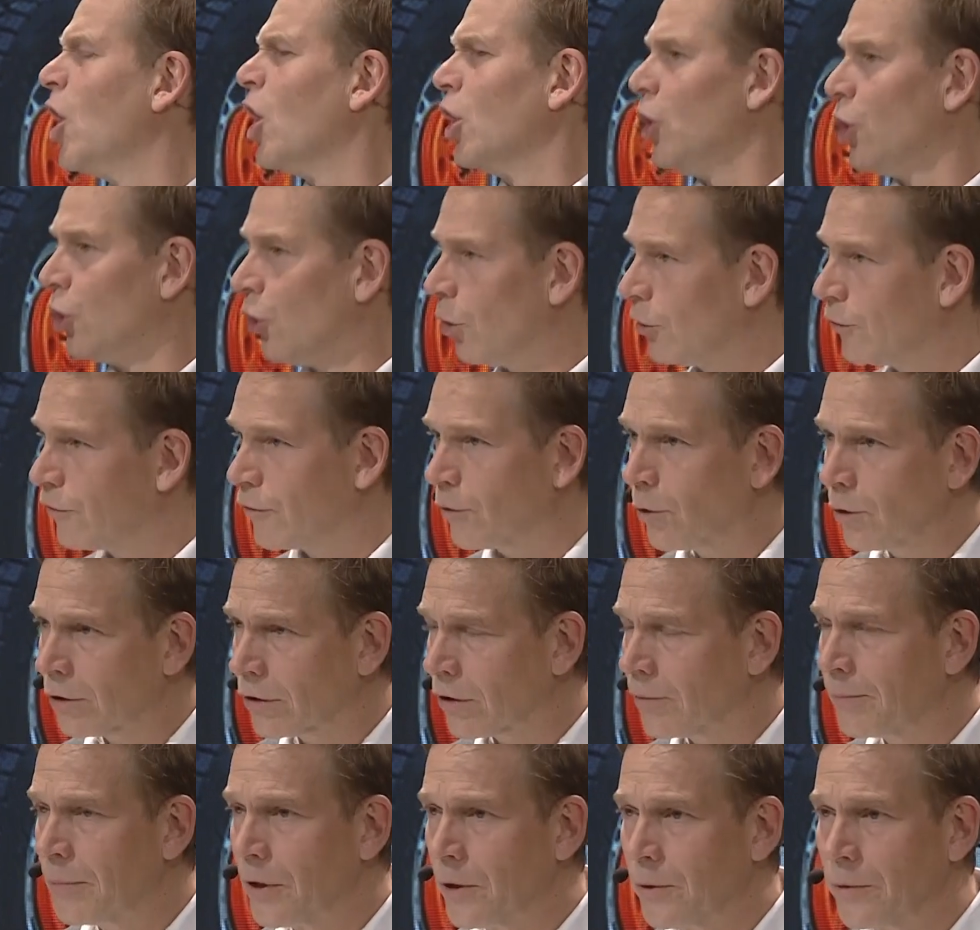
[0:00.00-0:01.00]
Not for all
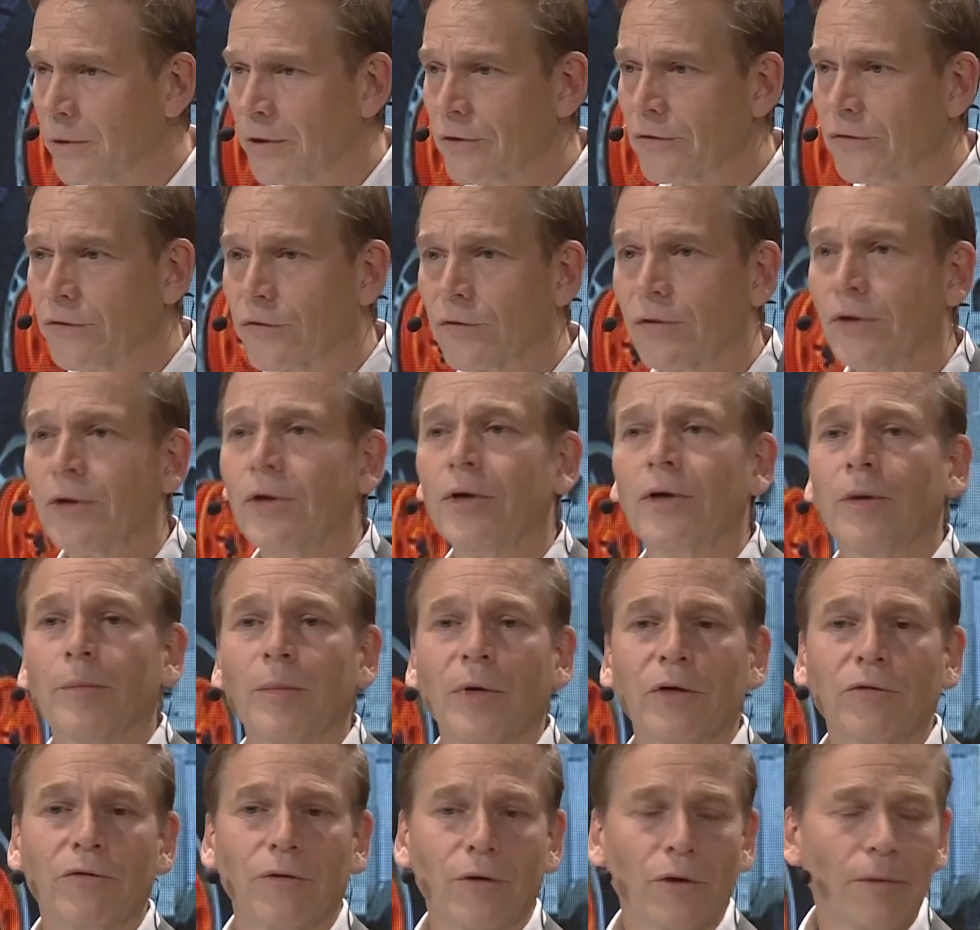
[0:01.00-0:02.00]
components,
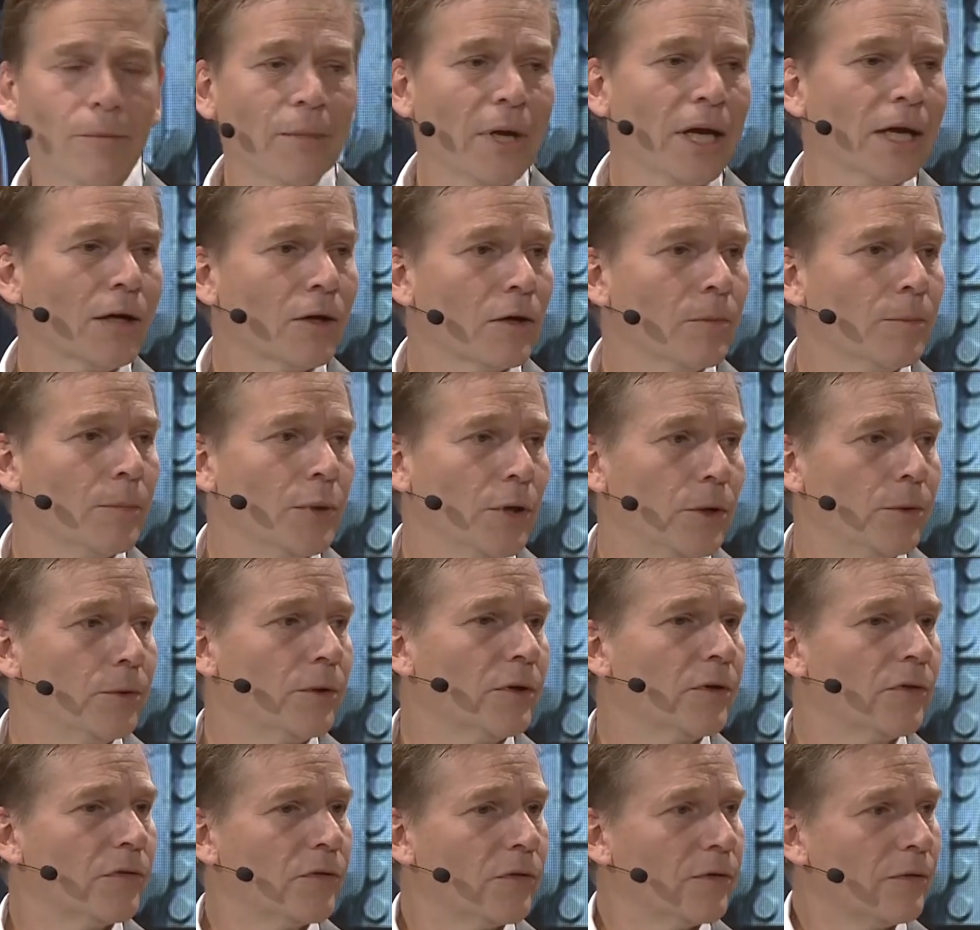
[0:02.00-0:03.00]
but for the main
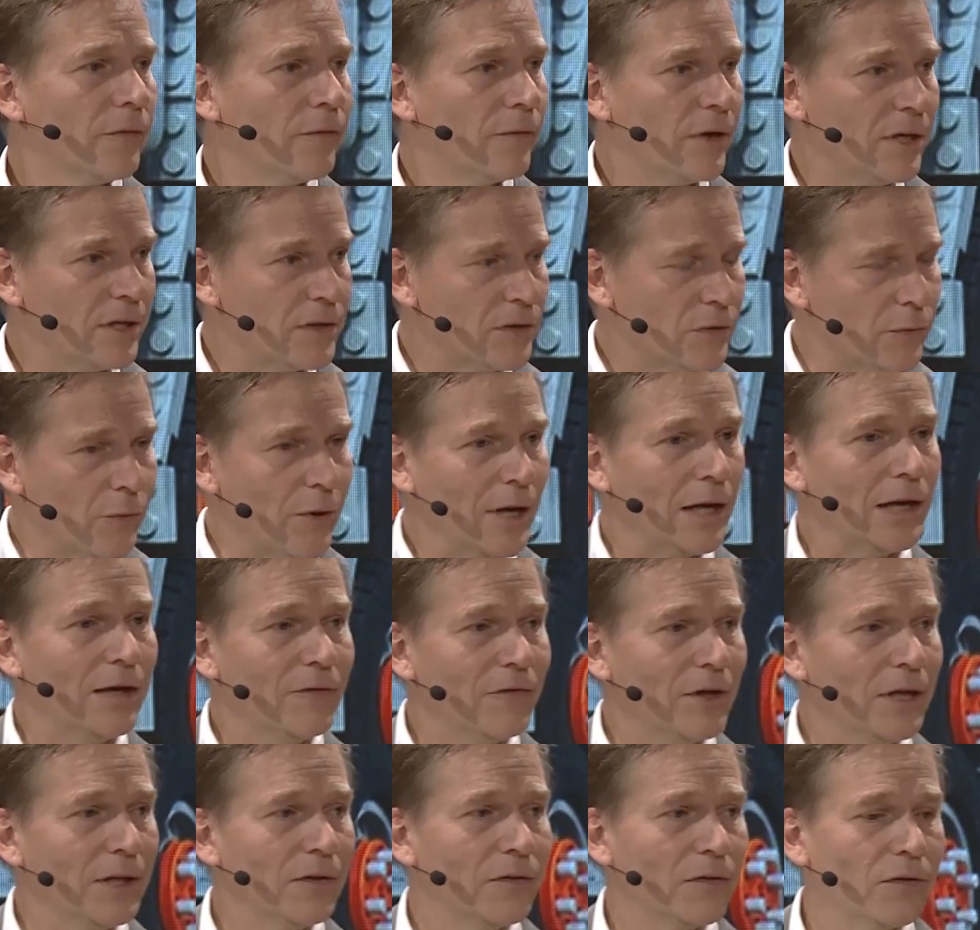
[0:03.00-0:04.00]
components where it's
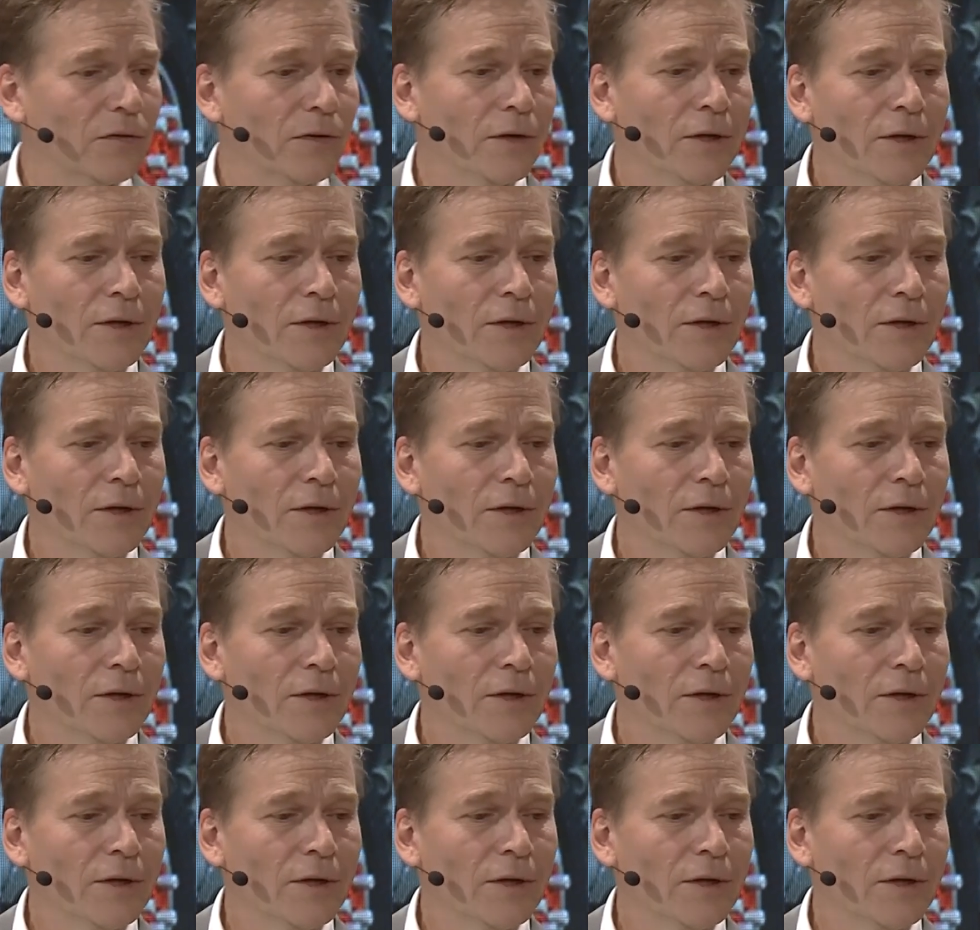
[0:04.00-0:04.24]
relevant,